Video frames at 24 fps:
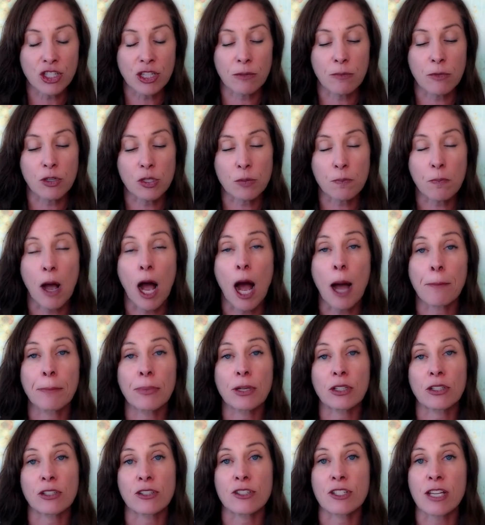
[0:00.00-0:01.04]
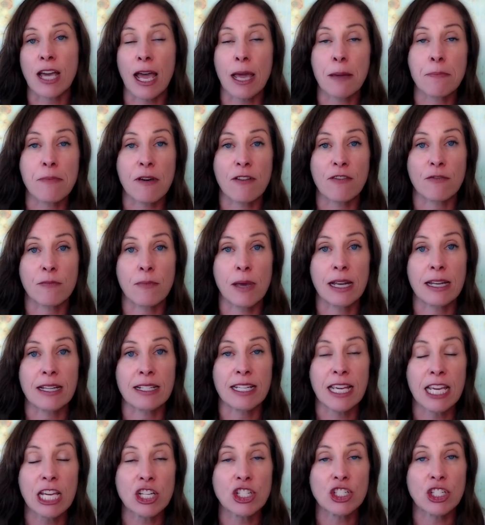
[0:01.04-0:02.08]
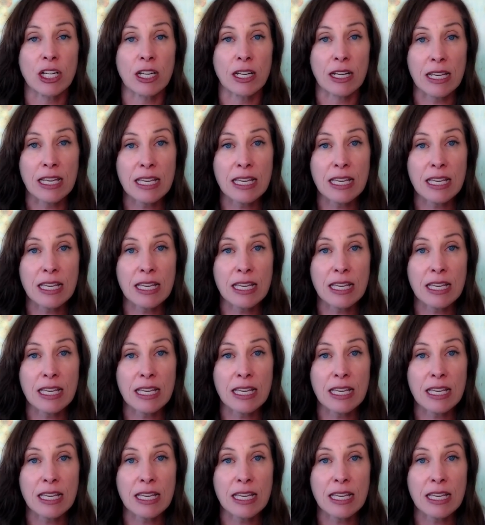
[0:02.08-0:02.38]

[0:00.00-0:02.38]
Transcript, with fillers: the most popular type of meditation